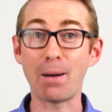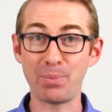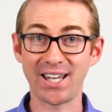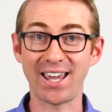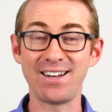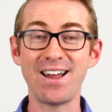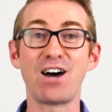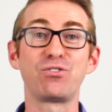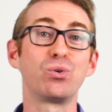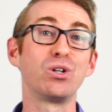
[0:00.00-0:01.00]
up again
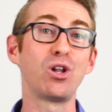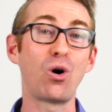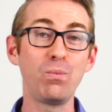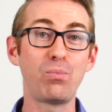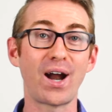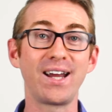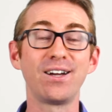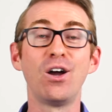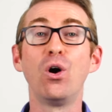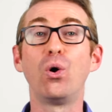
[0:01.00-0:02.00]
after a long break,